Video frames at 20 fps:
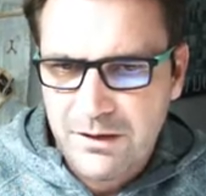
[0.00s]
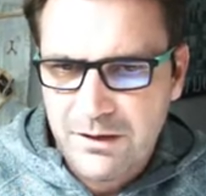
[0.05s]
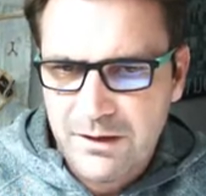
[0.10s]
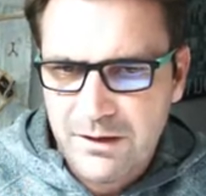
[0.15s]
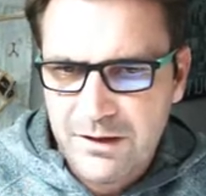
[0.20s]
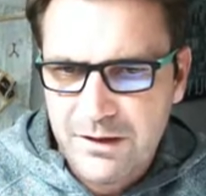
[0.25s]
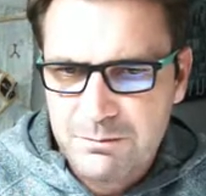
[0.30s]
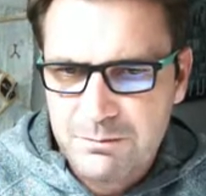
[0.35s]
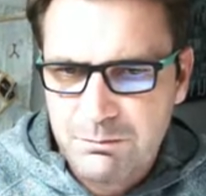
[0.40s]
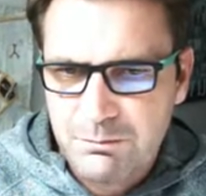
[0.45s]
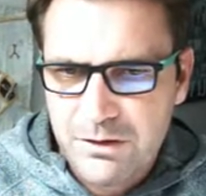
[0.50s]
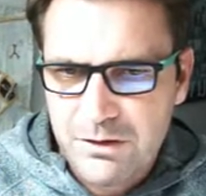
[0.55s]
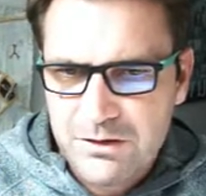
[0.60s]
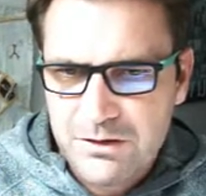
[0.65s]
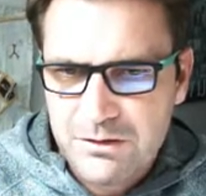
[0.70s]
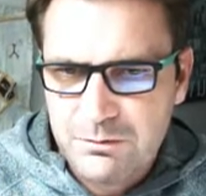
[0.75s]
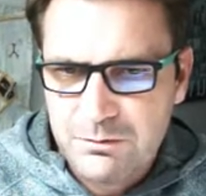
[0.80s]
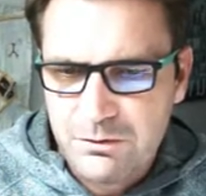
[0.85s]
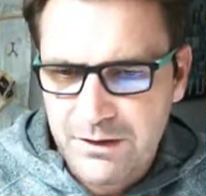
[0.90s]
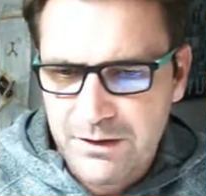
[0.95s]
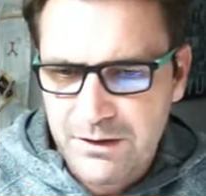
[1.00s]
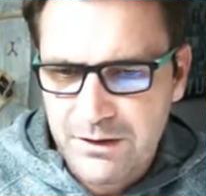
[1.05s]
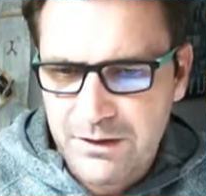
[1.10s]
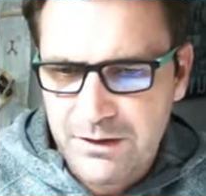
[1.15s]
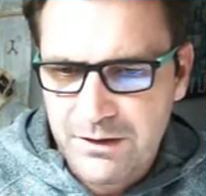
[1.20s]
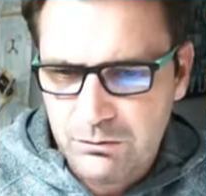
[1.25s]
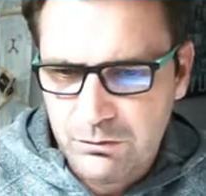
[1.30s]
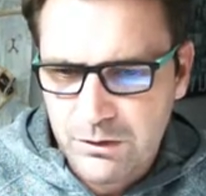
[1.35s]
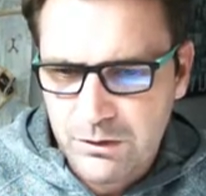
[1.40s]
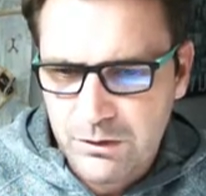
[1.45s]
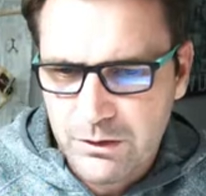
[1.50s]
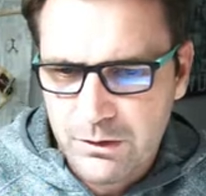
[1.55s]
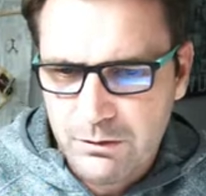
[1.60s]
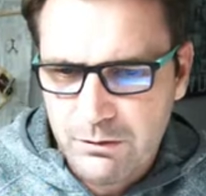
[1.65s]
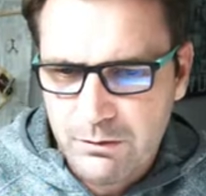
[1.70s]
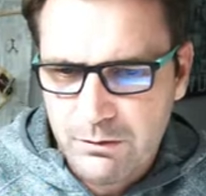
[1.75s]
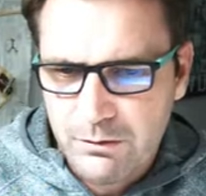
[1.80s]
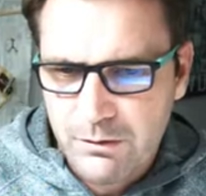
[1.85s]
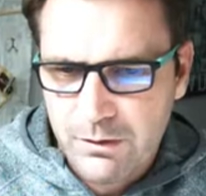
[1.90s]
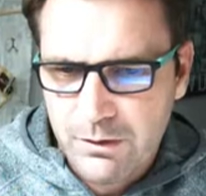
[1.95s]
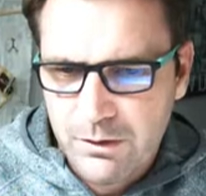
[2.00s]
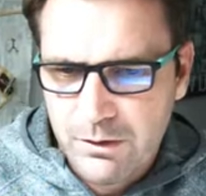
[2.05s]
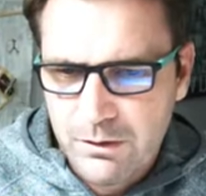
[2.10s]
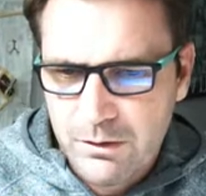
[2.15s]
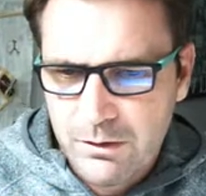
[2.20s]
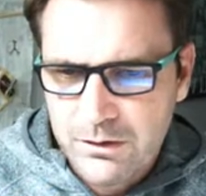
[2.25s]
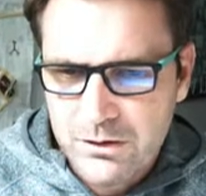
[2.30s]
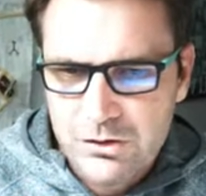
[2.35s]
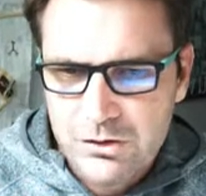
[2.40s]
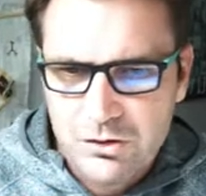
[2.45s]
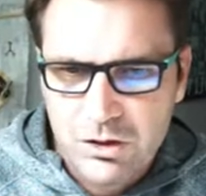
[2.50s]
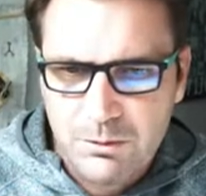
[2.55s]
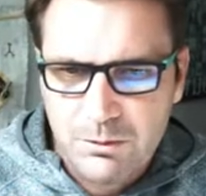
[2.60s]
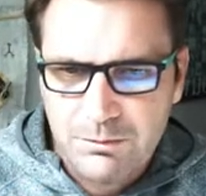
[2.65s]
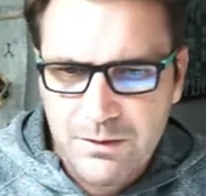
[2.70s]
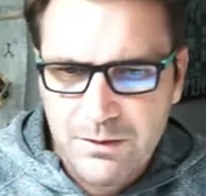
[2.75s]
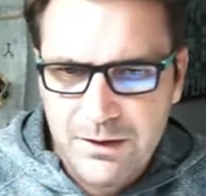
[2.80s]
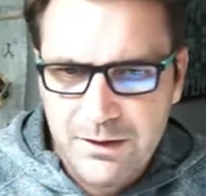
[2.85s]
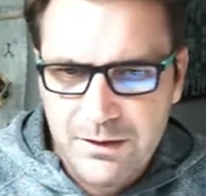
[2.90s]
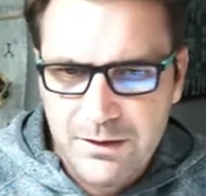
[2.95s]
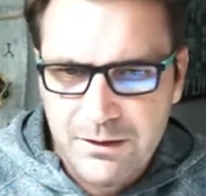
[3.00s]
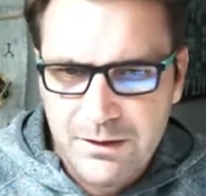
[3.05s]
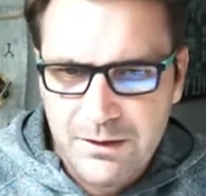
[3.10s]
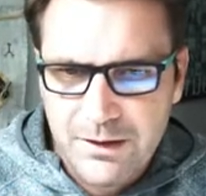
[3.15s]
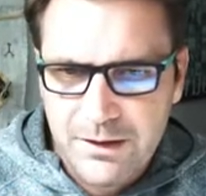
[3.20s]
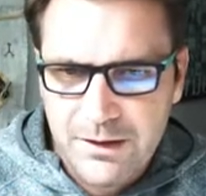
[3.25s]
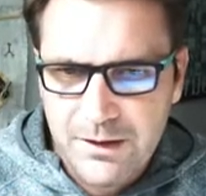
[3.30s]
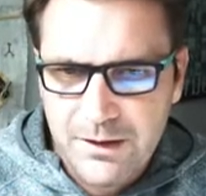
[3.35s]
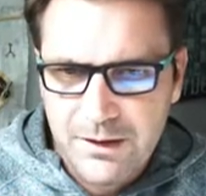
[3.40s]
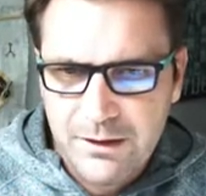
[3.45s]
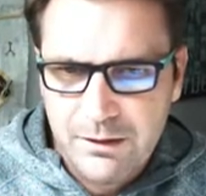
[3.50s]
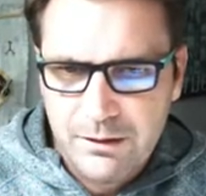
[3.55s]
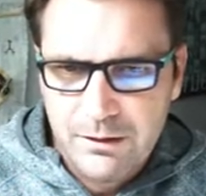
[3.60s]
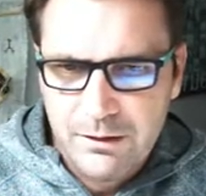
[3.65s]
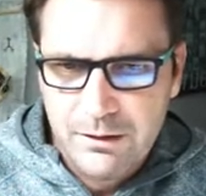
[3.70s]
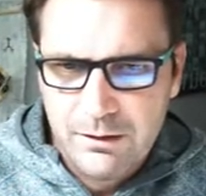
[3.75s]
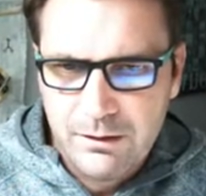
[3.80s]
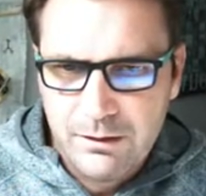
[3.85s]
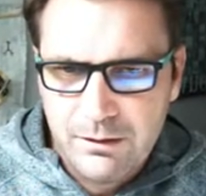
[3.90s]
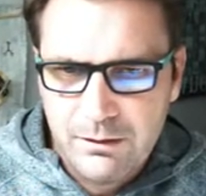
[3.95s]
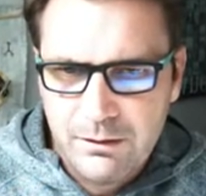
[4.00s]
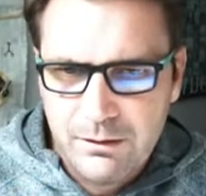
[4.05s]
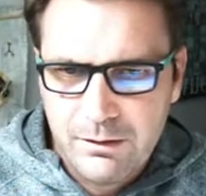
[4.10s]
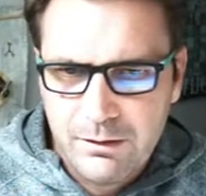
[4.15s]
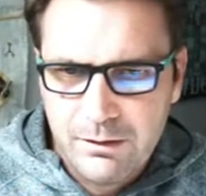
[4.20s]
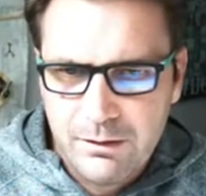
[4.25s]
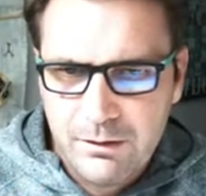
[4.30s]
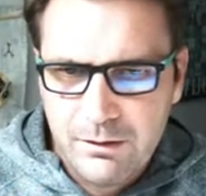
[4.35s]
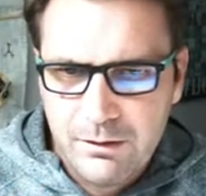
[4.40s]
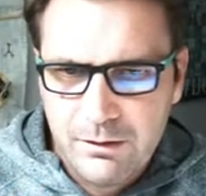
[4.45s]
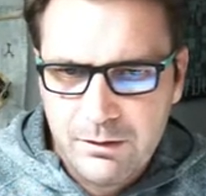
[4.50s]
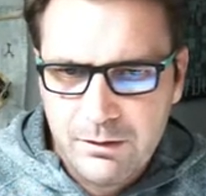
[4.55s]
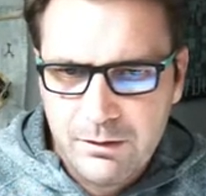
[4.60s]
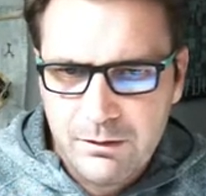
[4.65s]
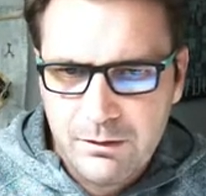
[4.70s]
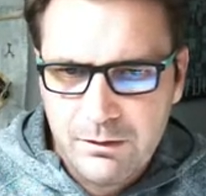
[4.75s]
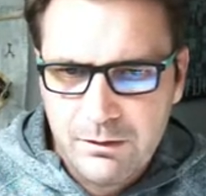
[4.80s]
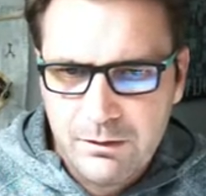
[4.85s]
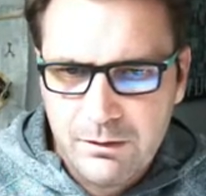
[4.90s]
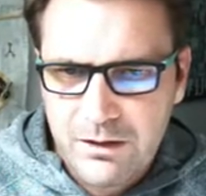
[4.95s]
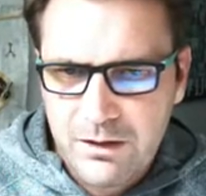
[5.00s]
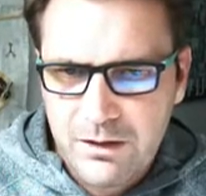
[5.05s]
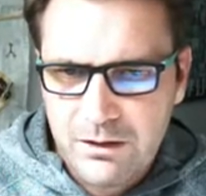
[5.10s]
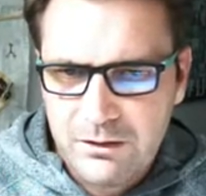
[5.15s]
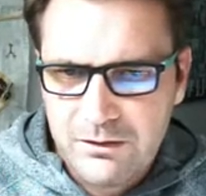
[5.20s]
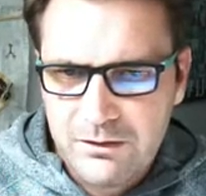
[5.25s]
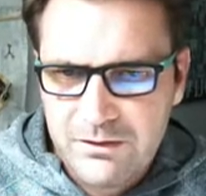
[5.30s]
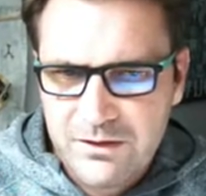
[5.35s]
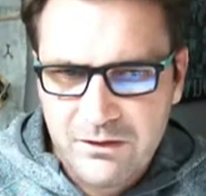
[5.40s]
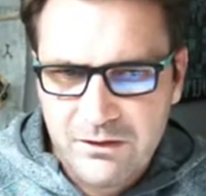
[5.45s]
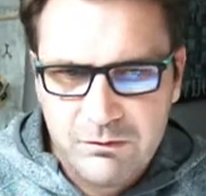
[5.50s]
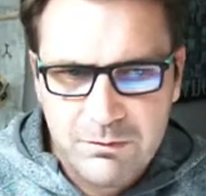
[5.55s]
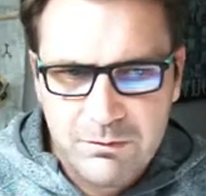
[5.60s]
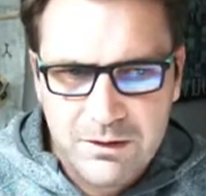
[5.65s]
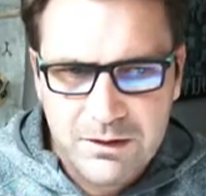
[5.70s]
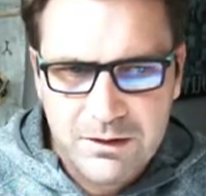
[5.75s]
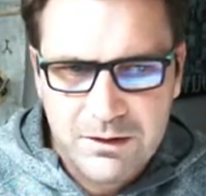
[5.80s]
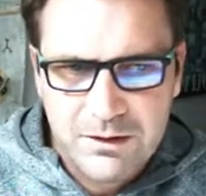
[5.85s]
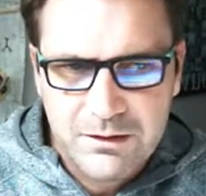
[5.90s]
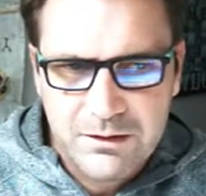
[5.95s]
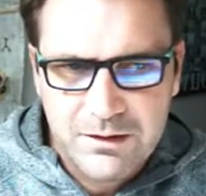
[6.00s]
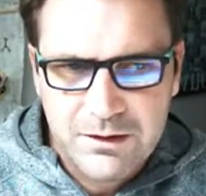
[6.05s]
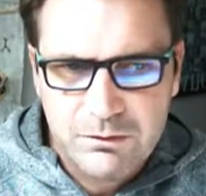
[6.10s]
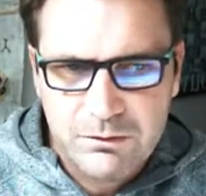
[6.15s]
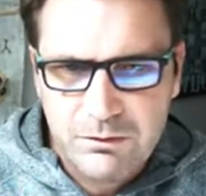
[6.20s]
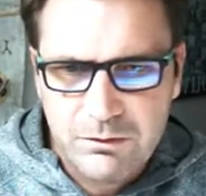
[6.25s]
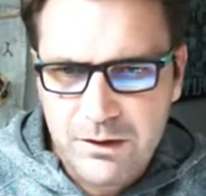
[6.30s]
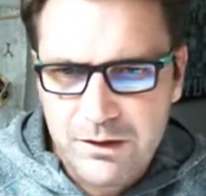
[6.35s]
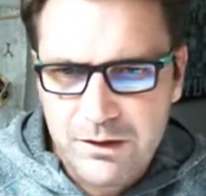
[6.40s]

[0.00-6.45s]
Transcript: as possible, that could work. Let's drop that in there. So now it's giving me an idea what I